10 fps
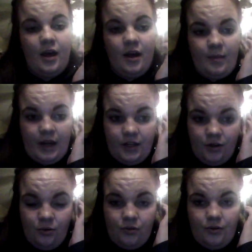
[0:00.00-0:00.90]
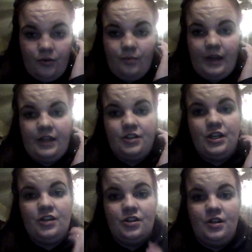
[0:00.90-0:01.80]
I knew through my
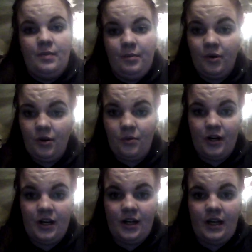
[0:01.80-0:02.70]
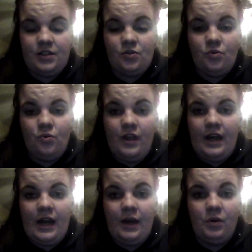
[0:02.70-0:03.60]
education and my book work at school
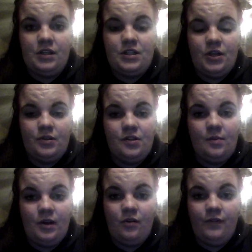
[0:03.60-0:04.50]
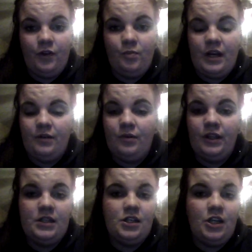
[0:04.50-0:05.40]
that I wanted to go into the medical field, but I
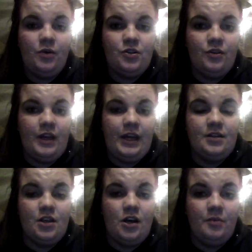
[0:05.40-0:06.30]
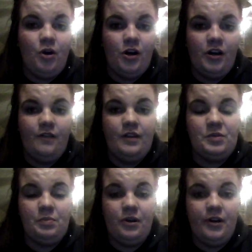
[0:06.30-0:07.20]
really didn't know until the hands-on part of
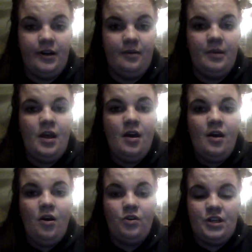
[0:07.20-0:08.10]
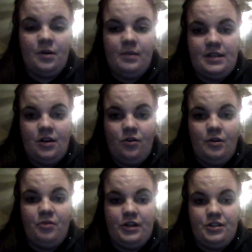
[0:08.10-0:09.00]
this program, which helped me settle
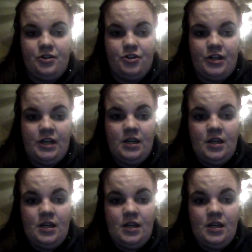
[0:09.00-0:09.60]
on brain surgery.